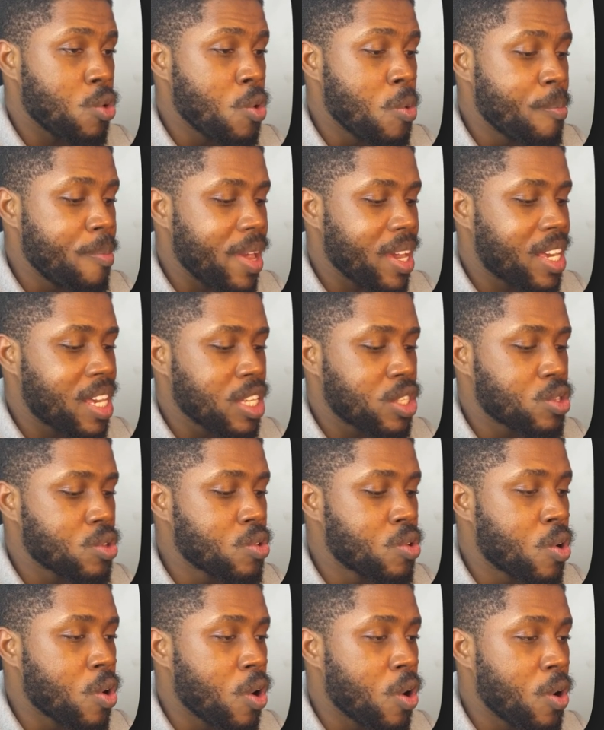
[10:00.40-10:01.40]
it will make it
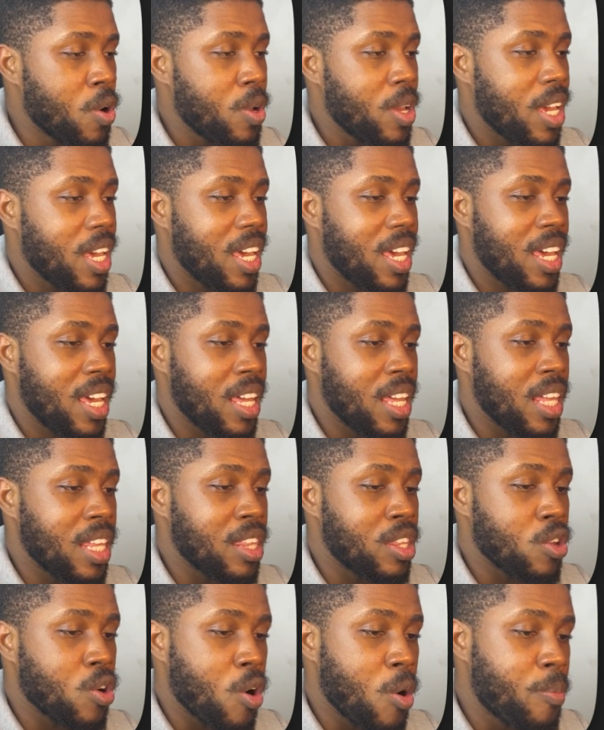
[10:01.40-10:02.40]
go
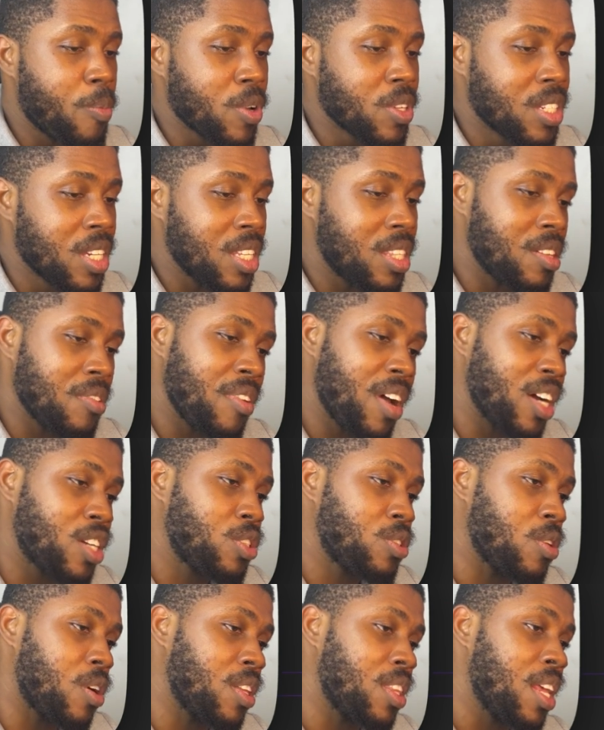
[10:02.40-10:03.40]
in the opposite
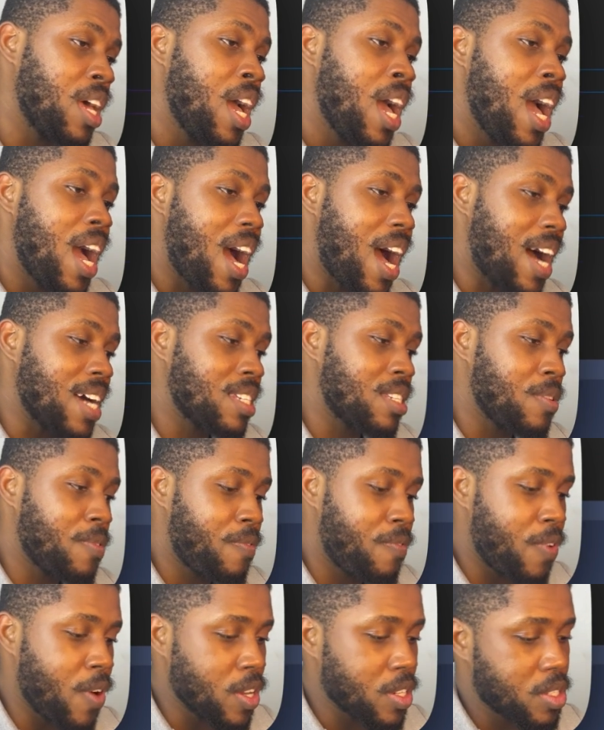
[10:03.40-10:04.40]
direction as the
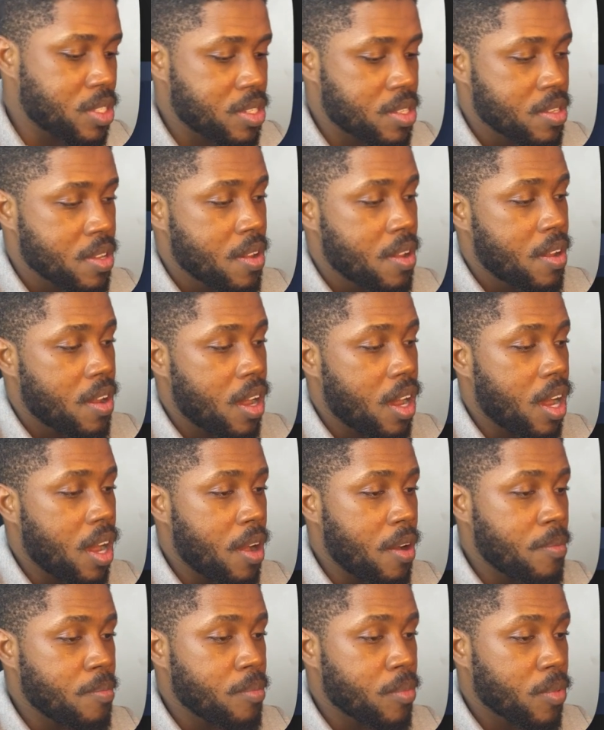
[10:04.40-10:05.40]
first
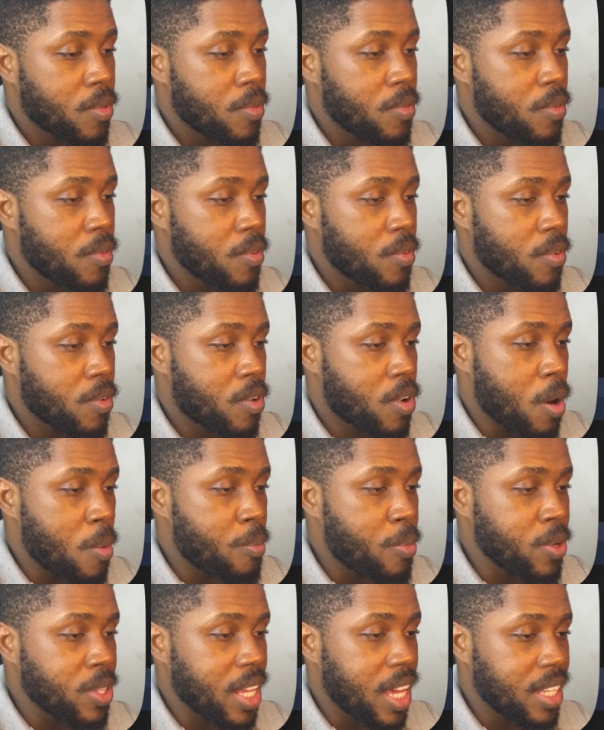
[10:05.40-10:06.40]
um,
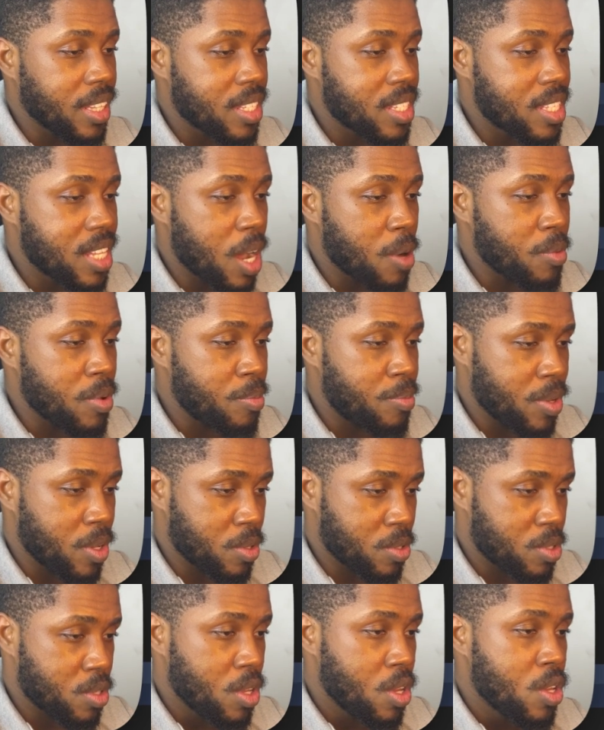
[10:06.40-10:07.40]
component that we
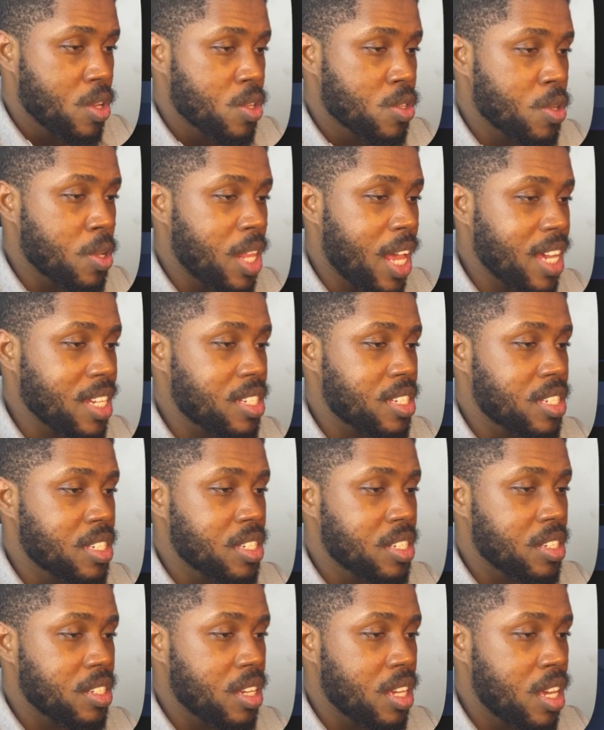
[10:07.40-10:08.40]
built. So
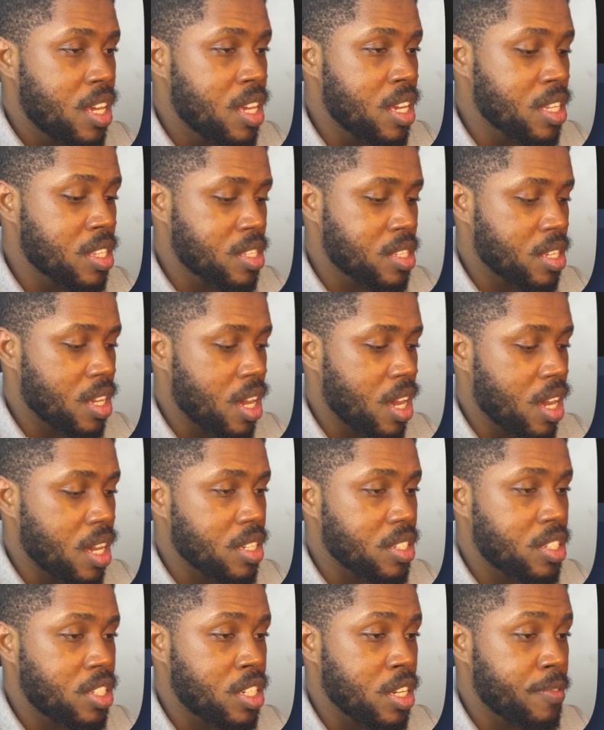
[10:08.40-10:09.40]
let's hit uh,
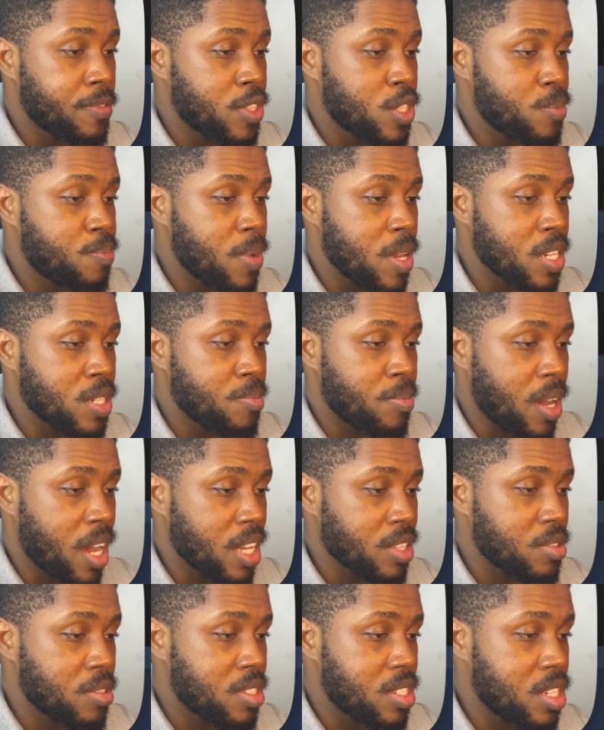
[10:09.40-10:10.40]
shift space
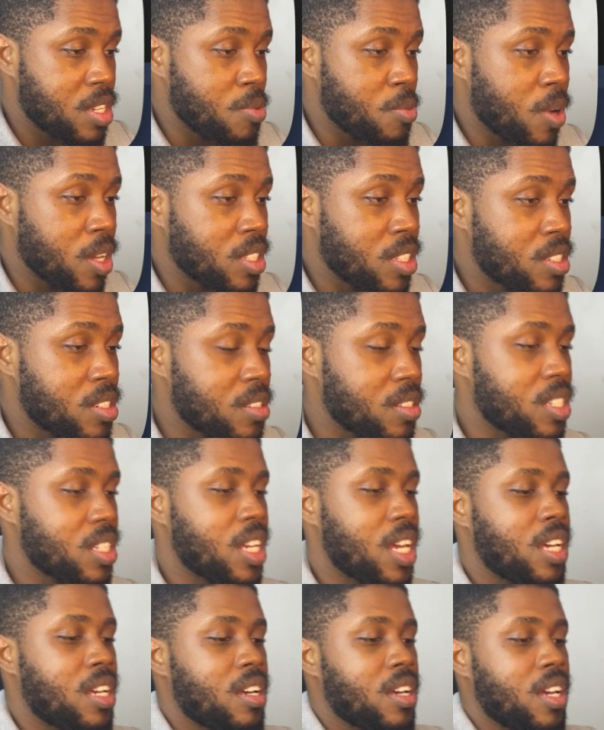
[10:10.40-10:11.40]
bar to see what this looks
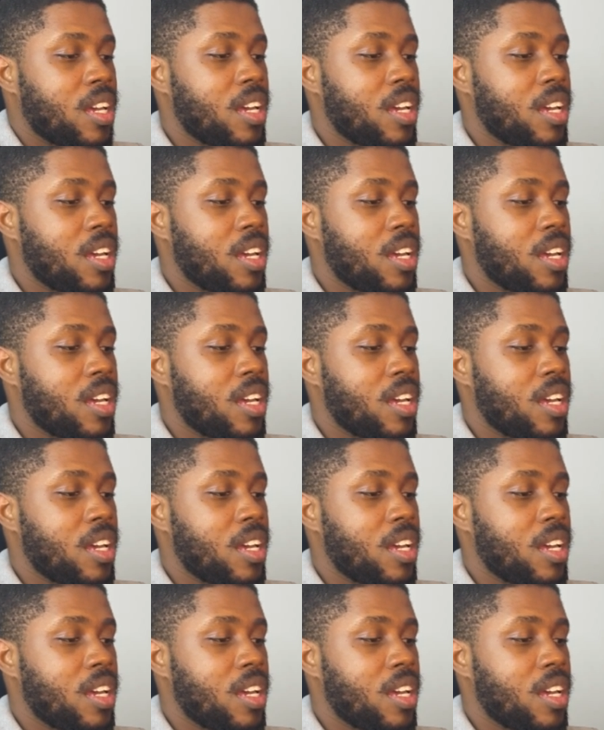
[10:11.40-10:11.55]
like.